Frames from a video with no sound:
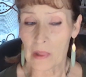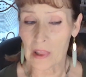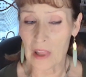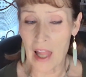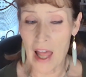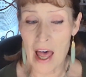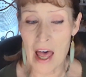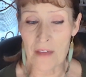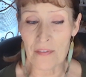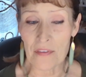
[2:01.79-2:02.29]

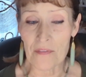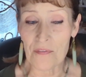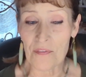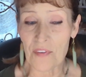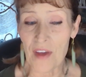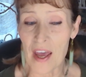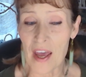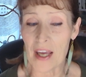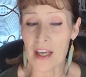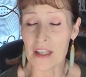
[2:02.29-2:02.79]
love
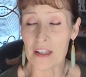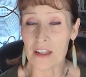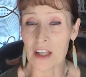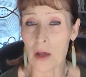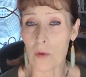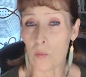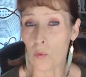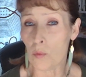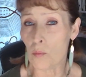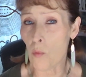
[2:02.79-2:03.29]
faith
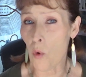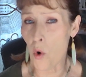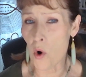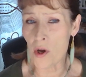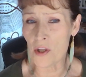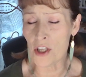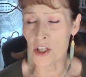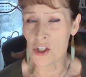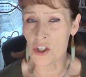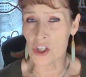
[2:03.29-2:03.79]
that were
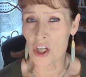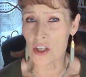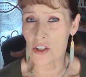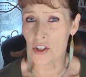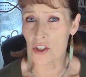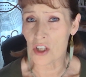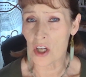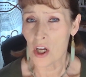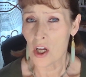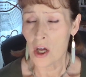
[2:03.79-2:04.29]
more than
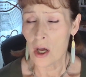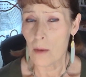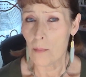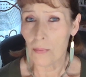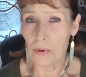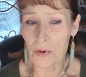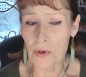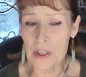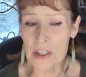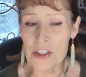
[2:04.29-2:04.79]
just
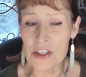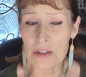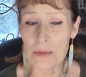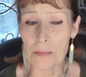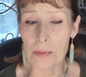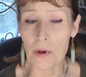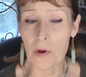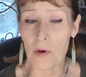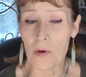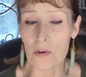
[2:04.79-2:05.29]

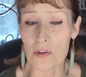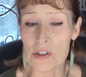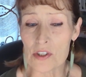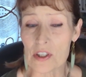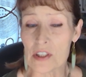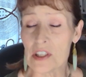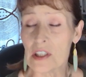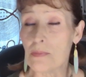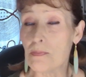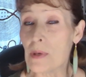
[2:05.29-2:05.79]

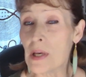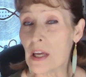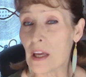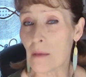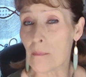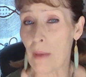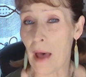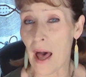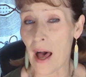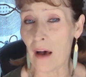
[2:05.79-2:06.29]
principles to
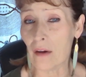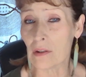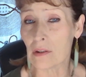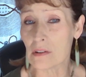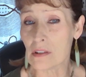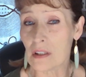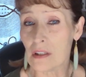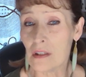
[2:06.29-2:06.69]
speak about,